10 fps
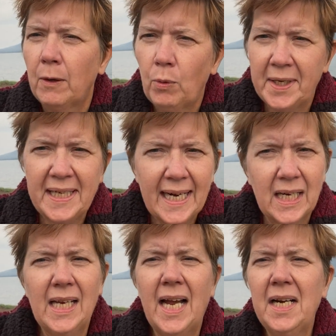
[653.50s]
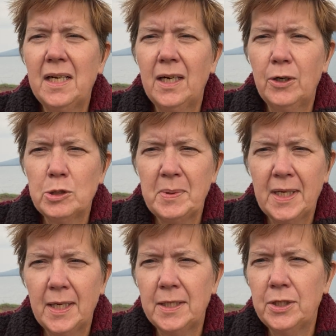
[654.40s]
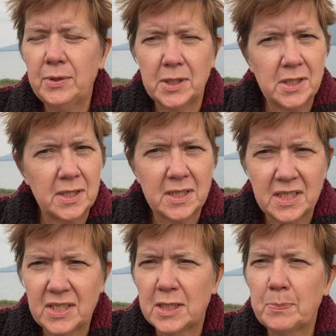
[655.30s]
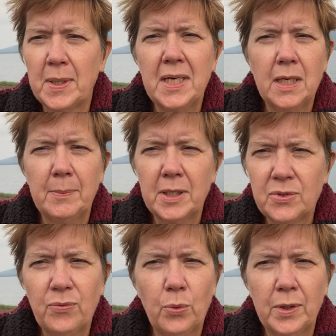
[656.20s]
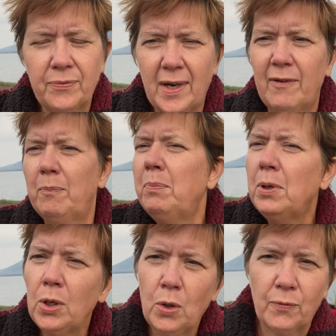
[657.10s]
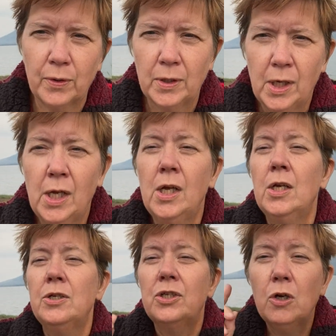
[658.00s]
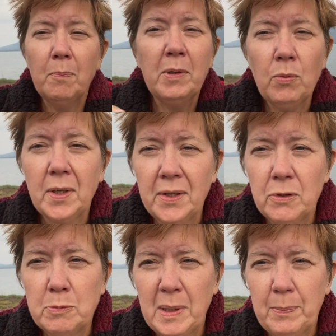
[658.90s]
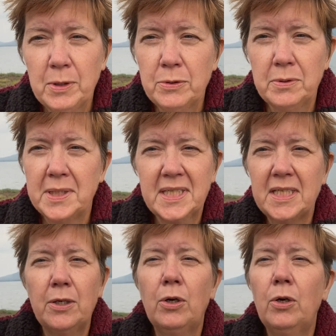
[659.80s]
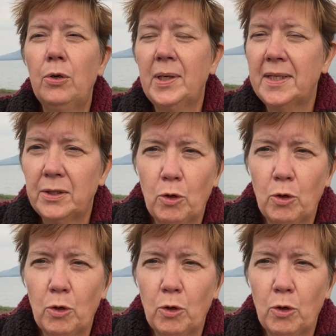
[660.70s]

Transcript: while you got a line of cars behind you and the speed limit is 45. Pull over. Don't be one of those people who is in a hurry that